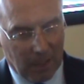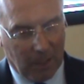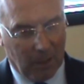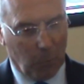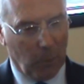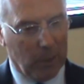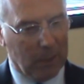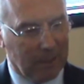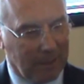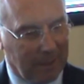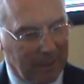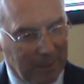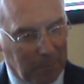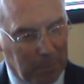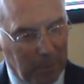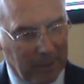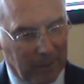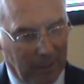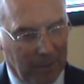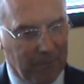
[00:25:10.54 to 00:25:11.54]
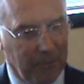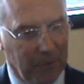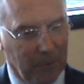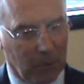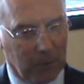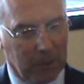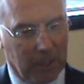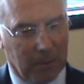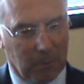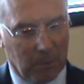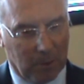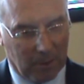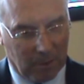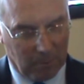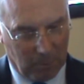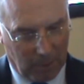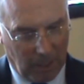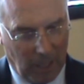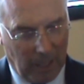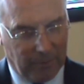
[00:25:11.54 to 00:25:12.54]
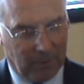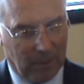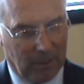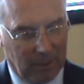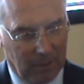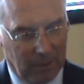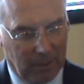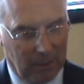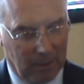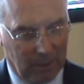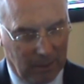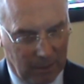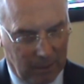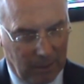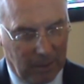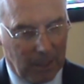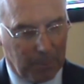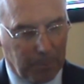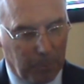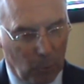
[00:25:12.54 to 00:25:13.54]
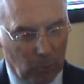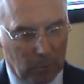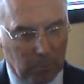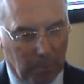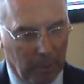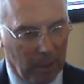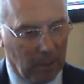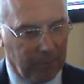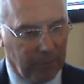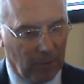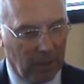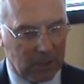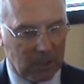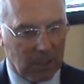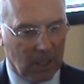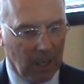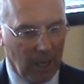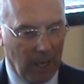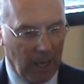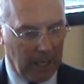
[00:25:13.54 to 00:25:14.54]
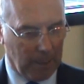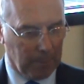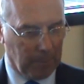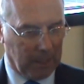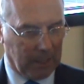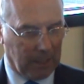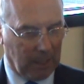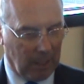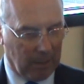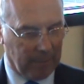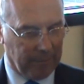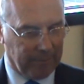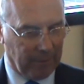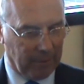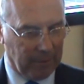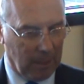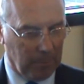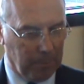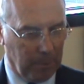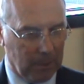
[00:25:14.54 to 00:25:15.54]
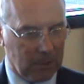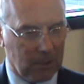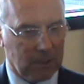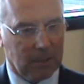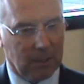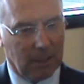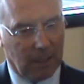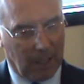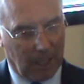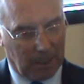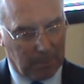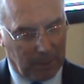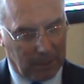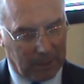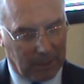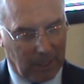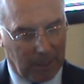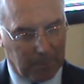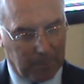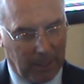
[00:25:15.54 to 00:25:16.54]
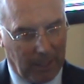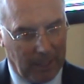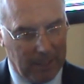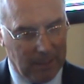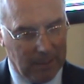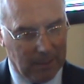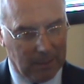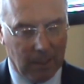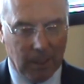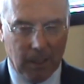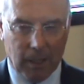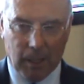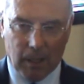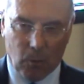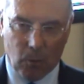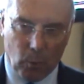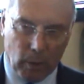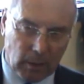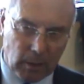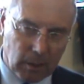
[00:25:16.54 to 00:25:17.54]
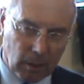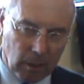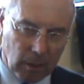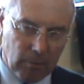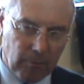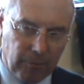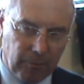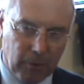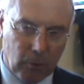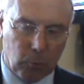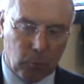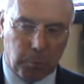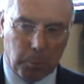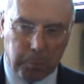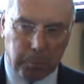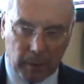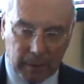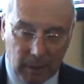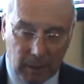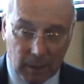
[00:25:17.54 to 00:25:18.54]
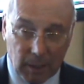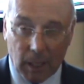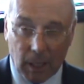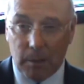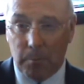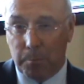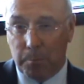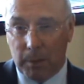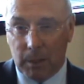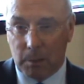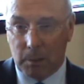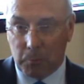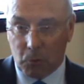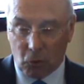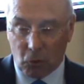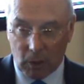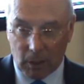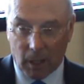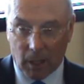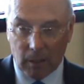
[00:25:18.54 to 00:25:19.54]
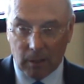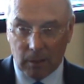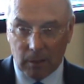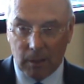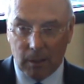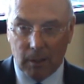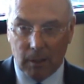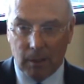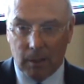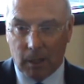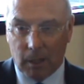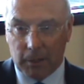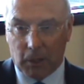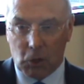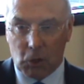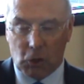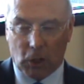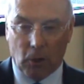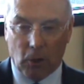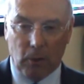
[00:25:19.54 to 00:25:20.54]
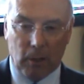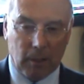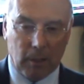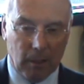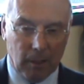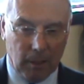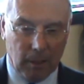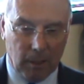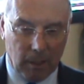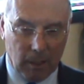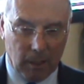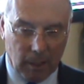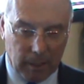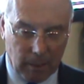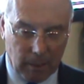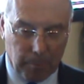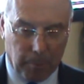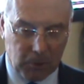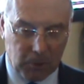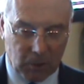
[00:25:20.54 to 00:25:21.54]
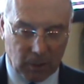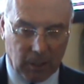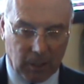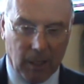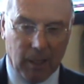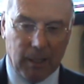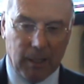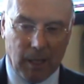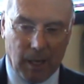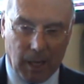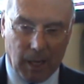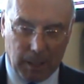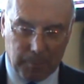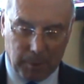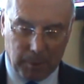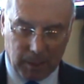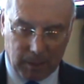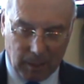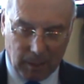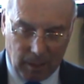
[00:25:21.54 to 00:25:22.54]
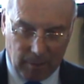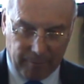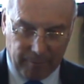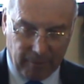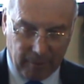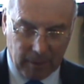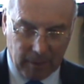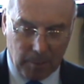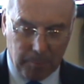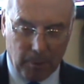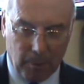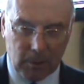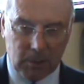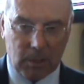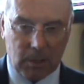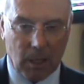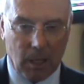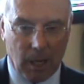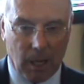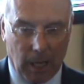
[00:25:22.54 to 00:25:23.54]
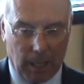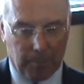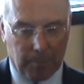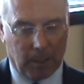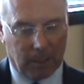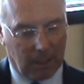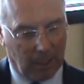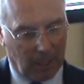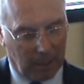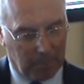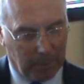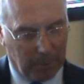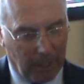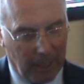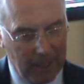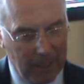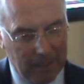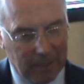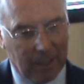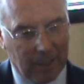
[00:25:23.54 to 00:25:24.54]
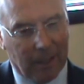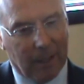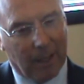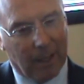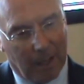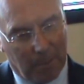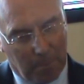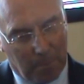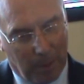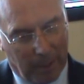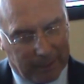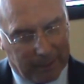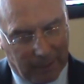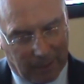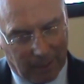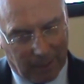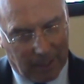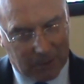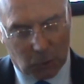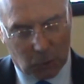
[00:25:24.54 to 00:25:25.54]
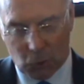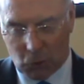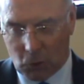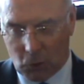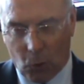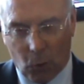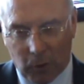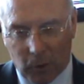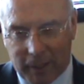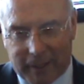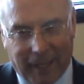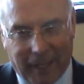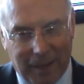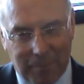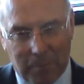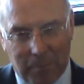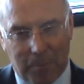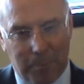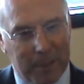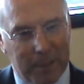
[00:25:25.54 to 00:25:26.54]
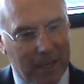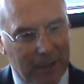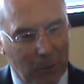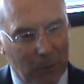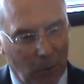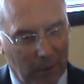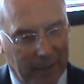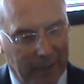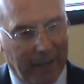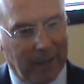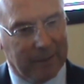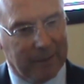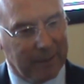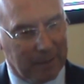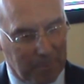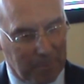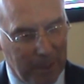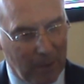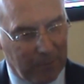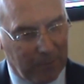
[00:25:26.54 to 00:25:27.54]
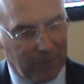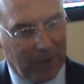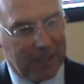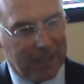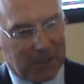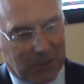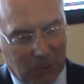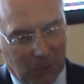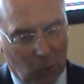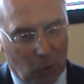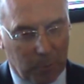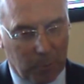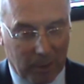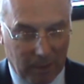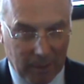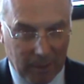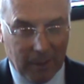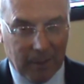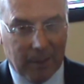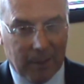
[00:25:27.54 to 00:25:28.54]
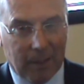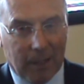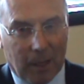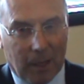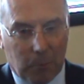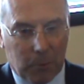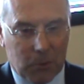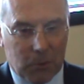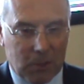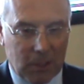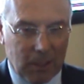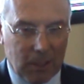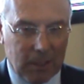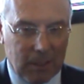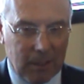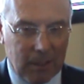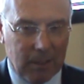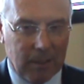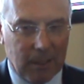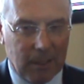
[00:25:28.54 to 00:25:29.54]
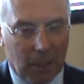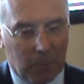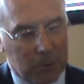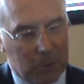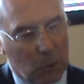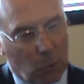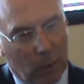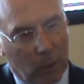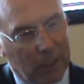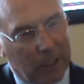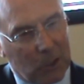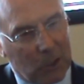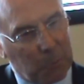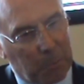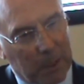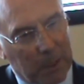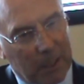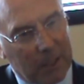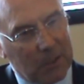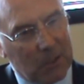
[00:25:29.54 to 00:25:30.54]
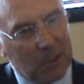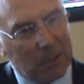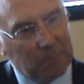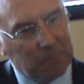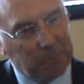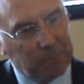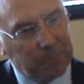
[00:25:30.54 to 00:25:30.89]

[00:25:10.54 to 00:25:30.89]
We went to play Linfield, and we arrived at the airport in Belfast. Armour car in front of the bus, Armour car behind. Went to Linfield, we played the game, beat them 3-0, had a shower, in the bus again, Armour car in front of the bus, Armour car behind, and back to Glasgow. It's the only time I've been in Northern Ireland and Belfast, you know, but that was quite an experience.